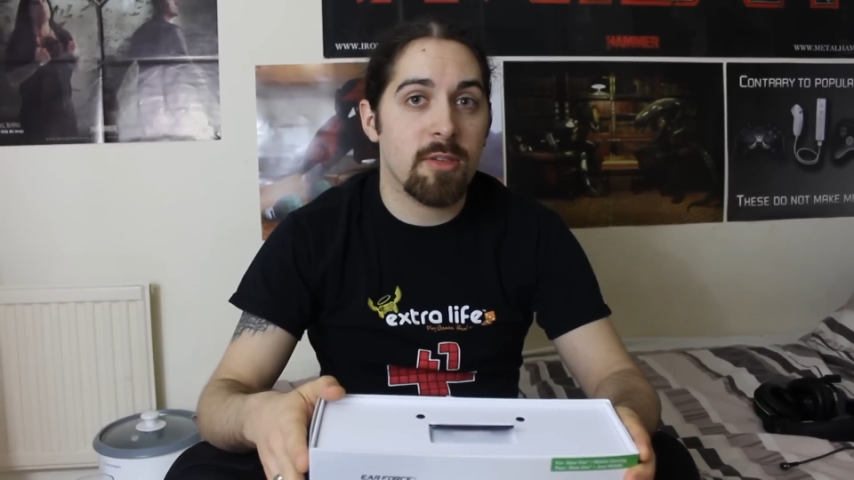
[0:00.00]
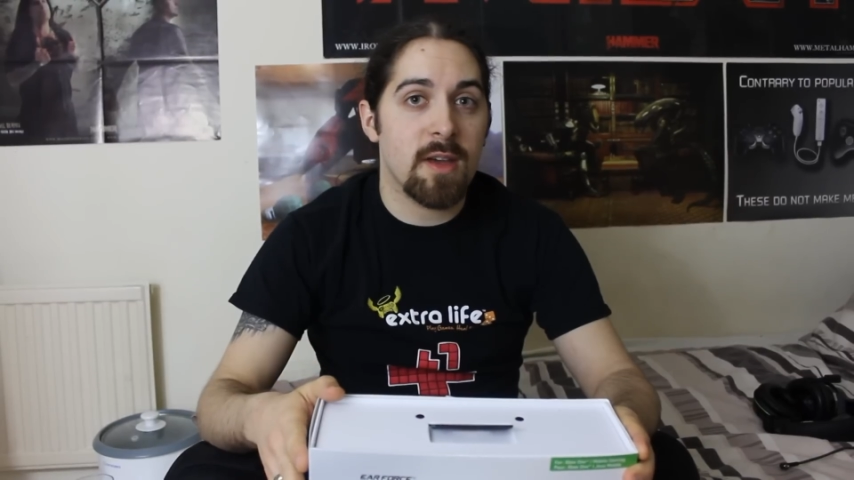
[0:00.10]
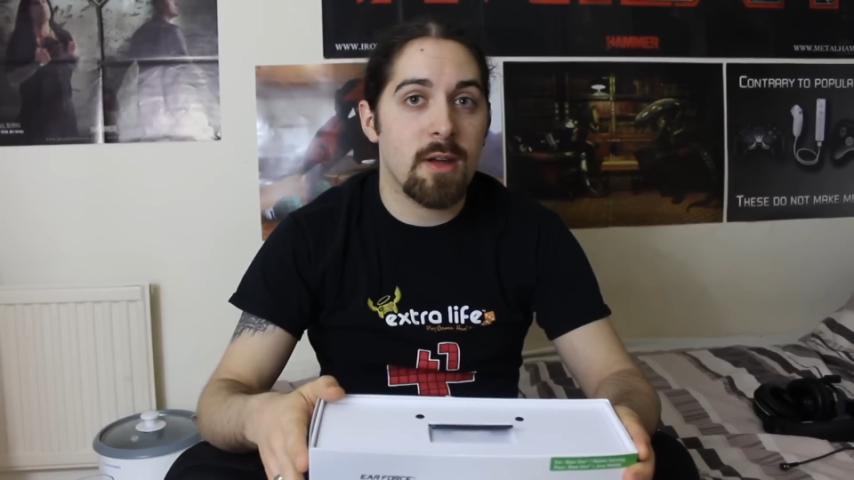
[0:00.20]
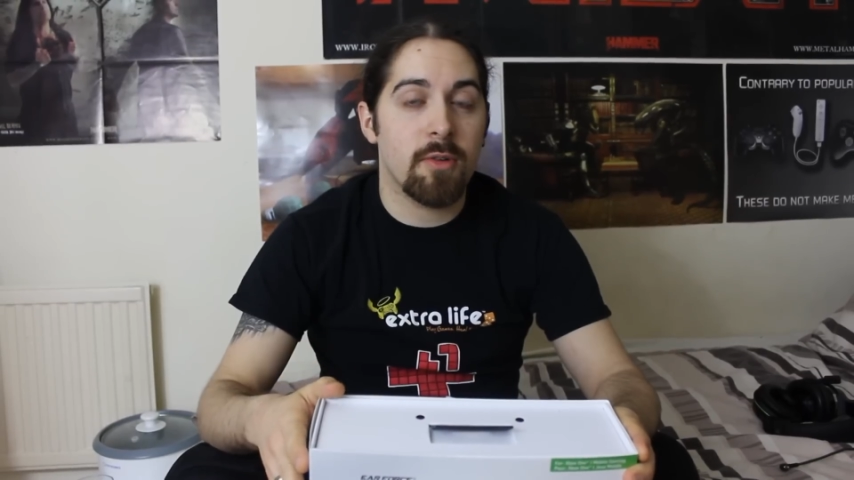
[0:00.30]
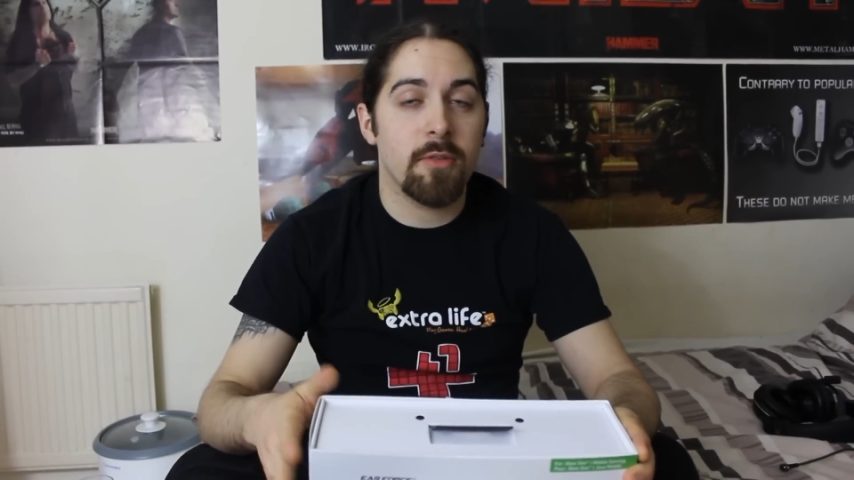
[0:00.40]

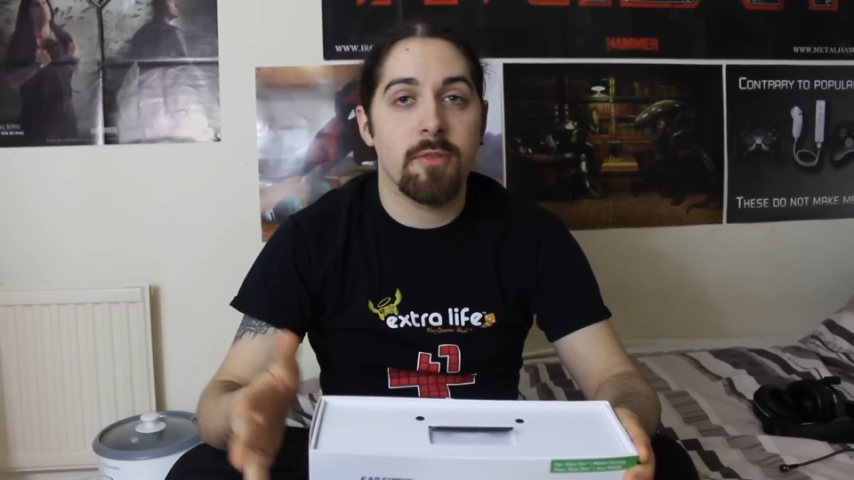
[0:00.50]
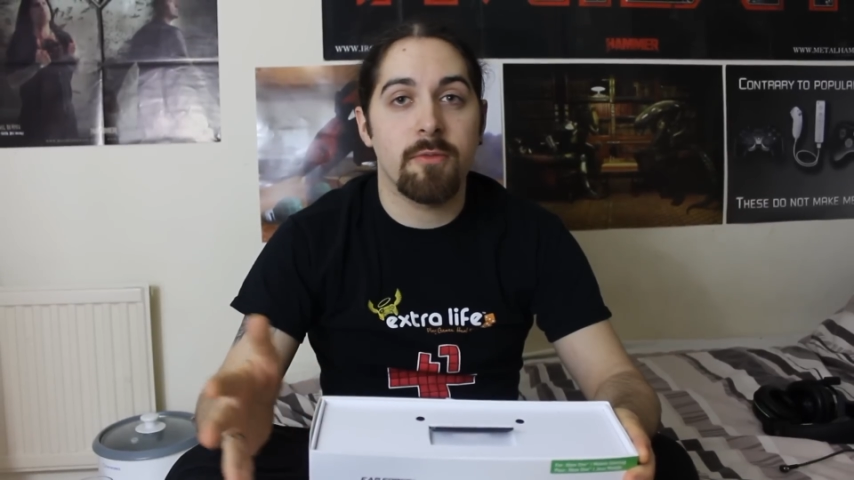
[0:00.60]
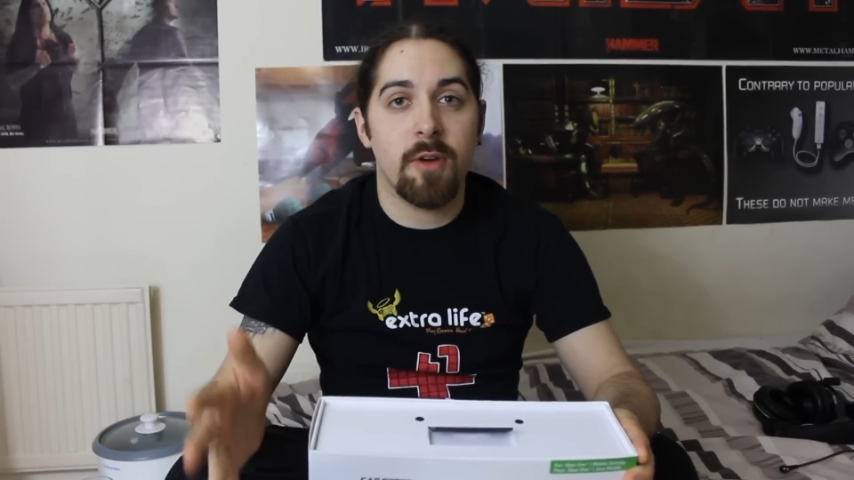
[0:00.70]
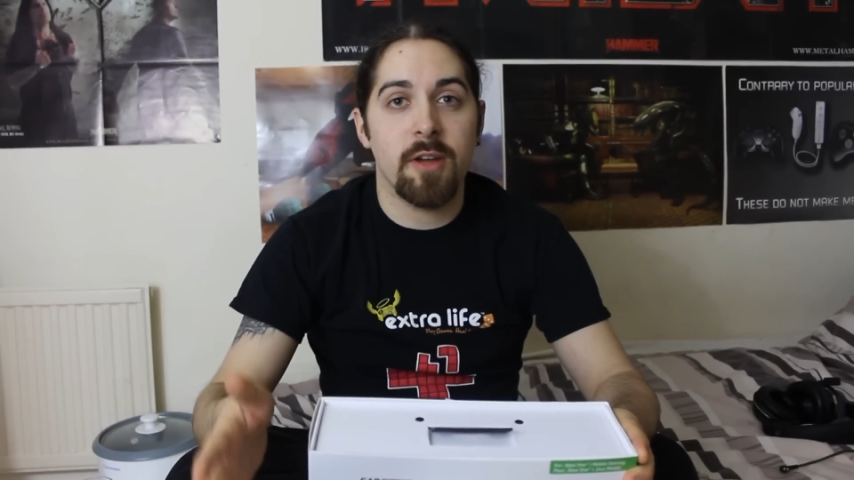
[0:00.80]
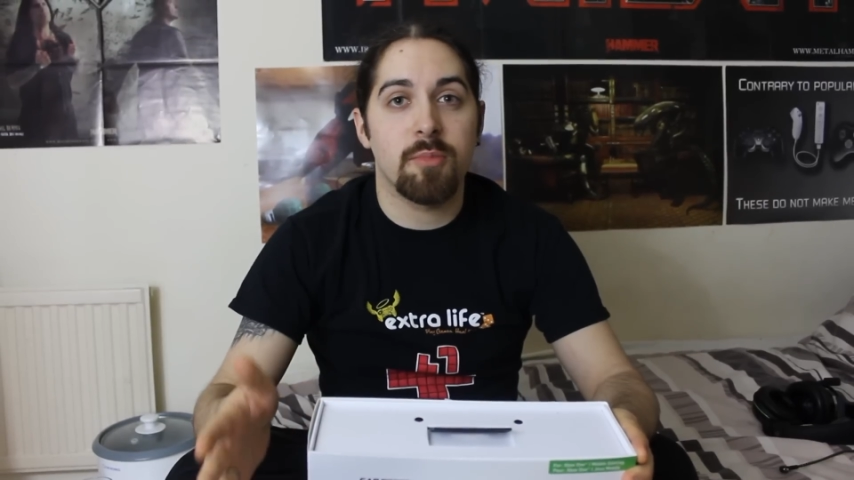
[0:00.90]
sound rather than
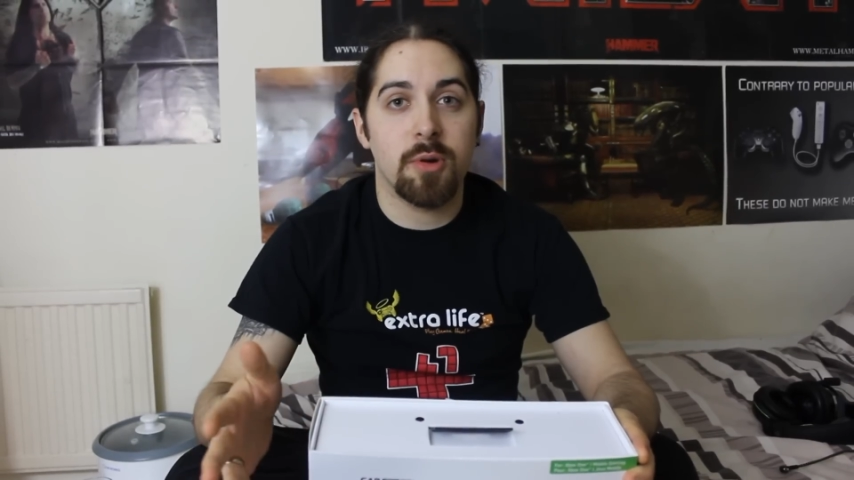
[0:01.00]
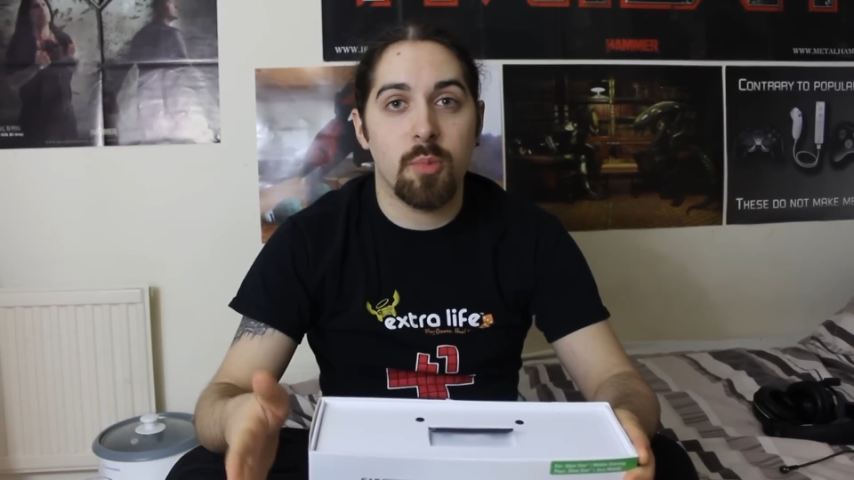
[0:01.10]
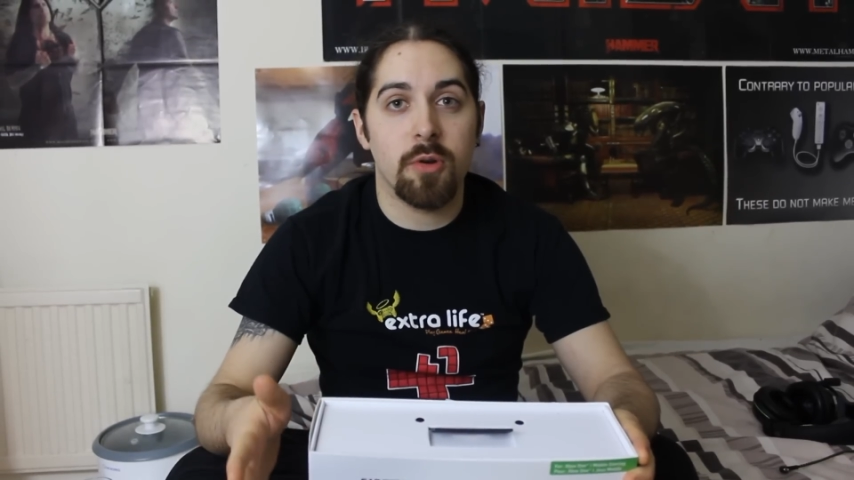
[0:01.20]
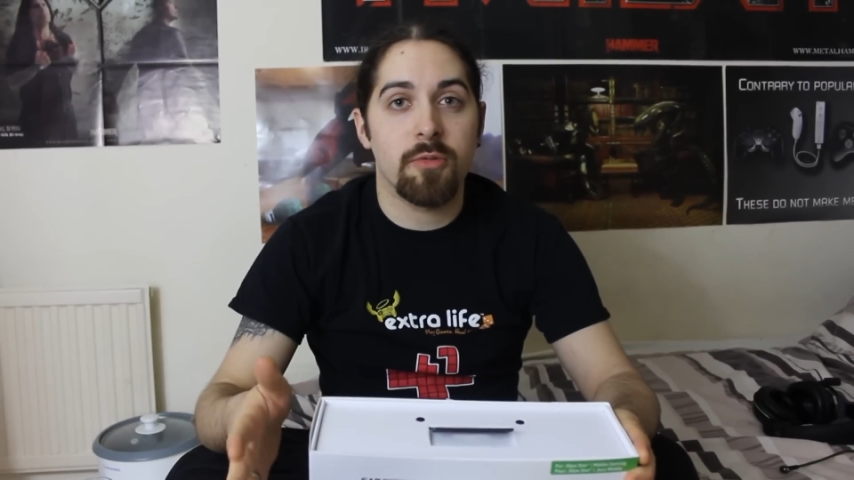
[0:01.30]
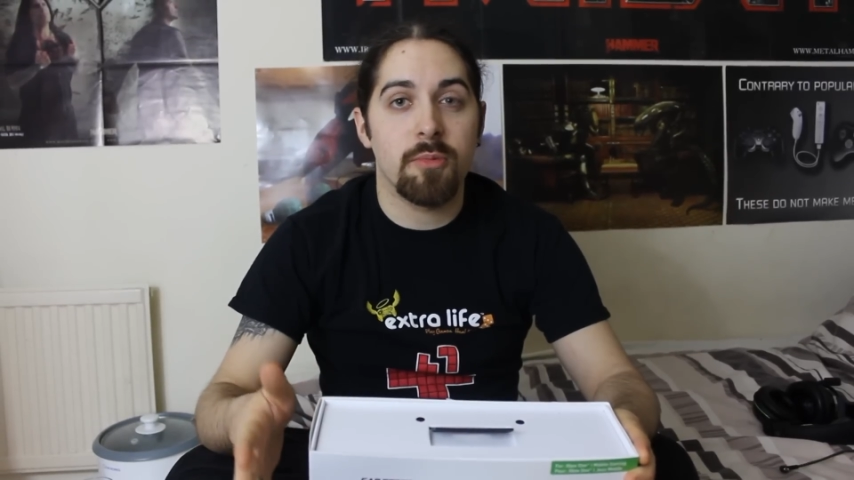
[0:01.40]
5.1
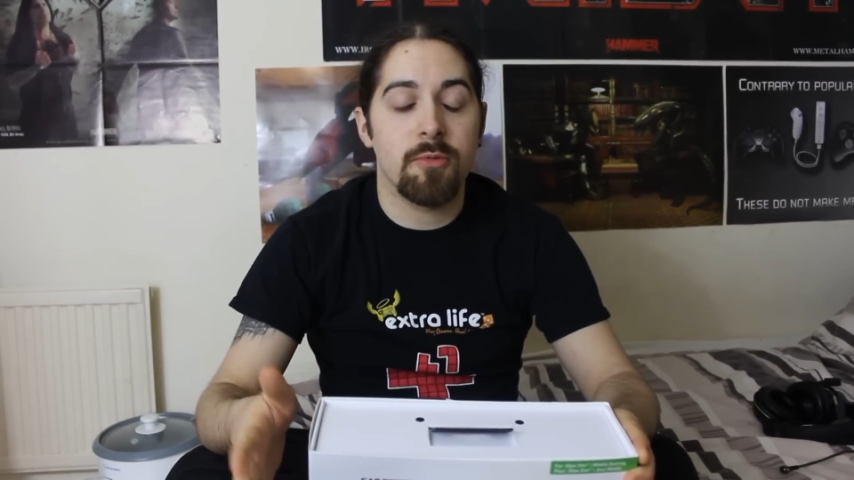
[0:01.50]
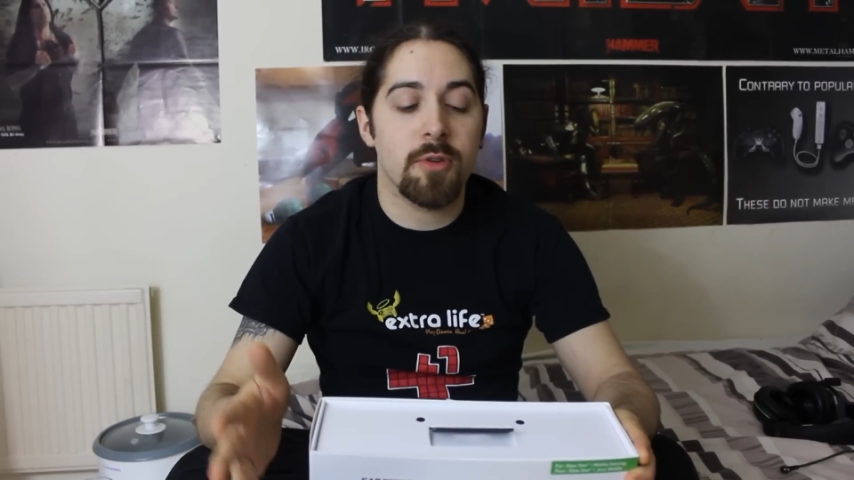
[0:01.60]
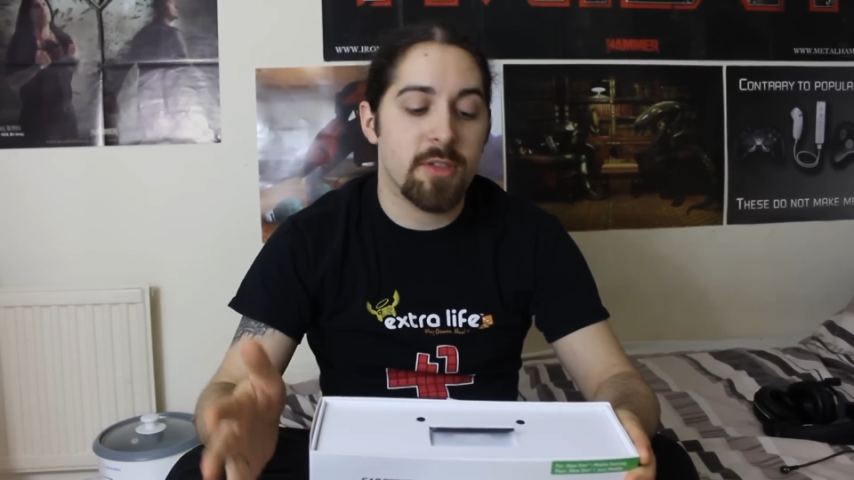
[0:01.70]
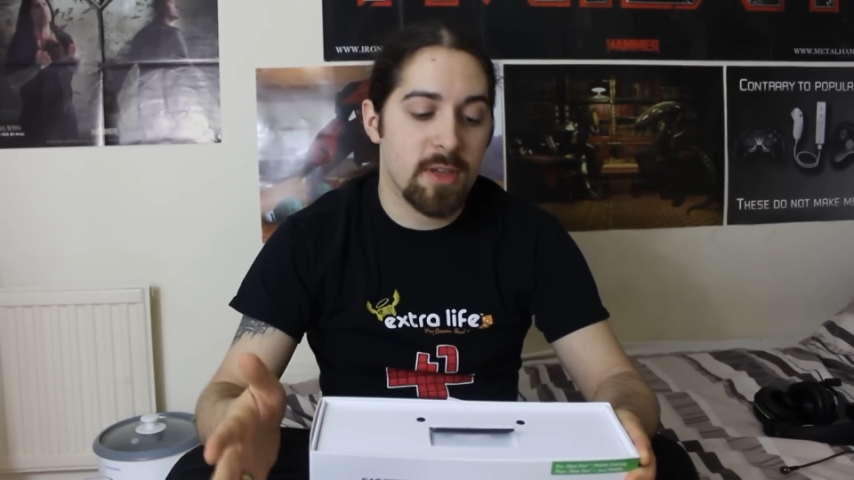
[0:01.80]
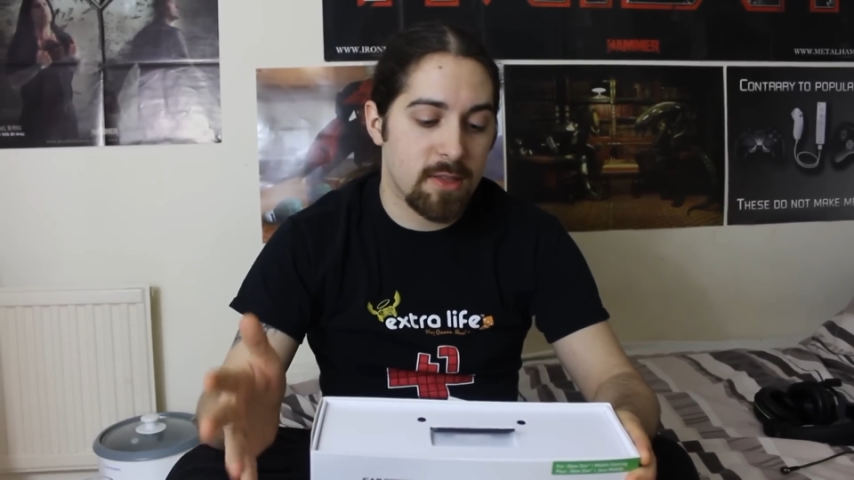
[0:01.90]
from the
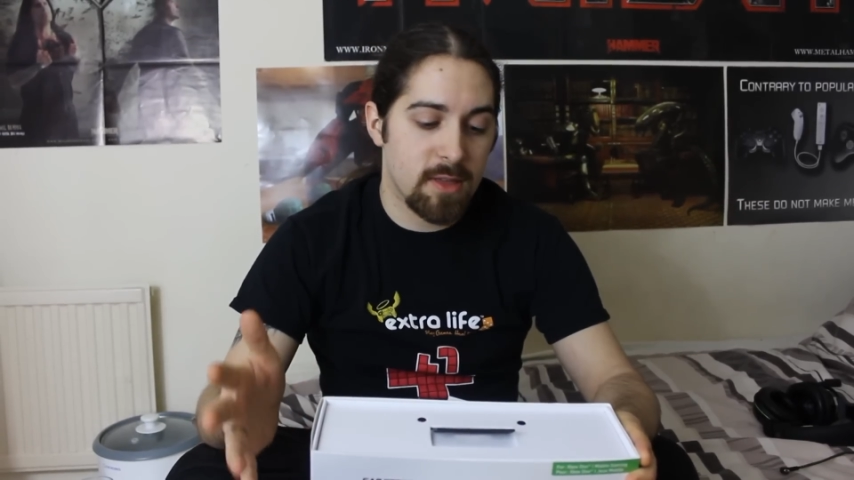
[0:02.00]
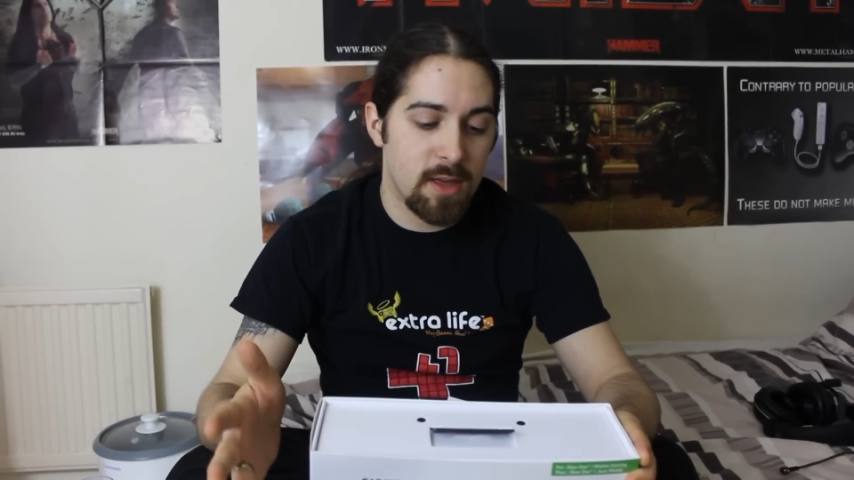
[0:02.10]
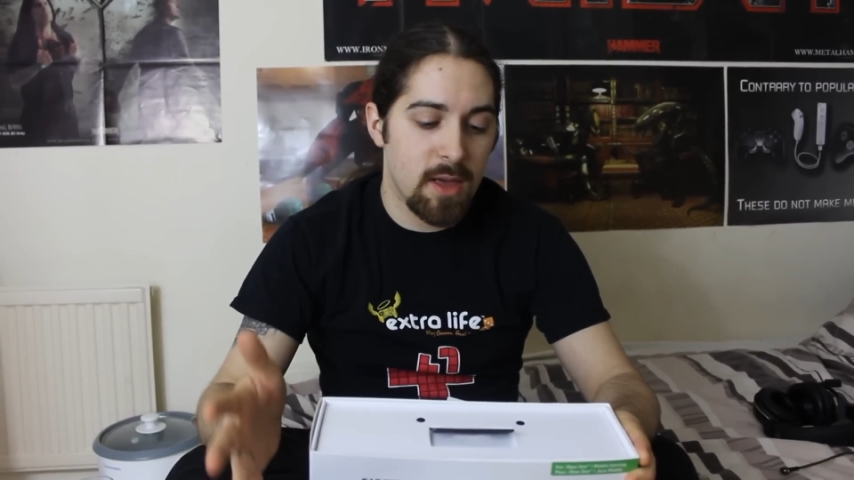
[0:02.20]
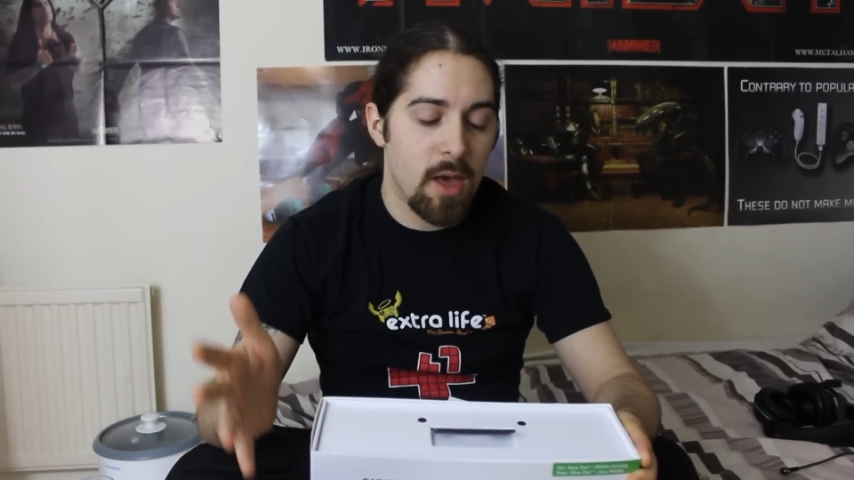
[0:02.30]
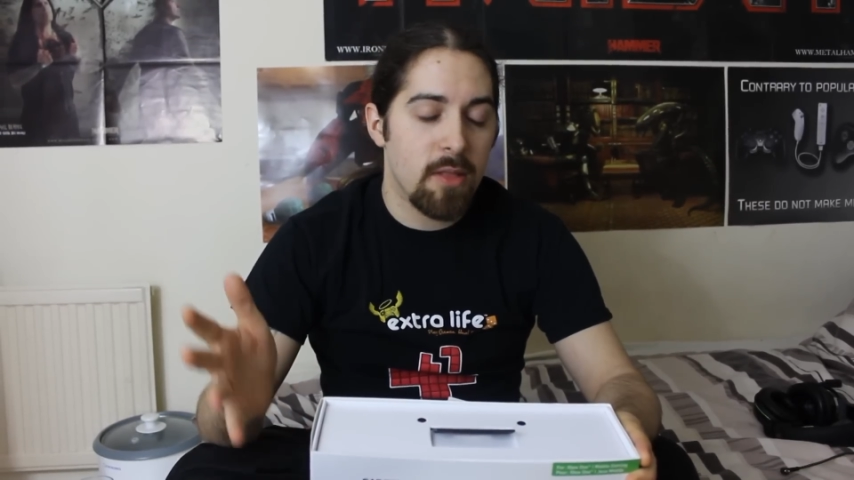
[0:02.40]
360.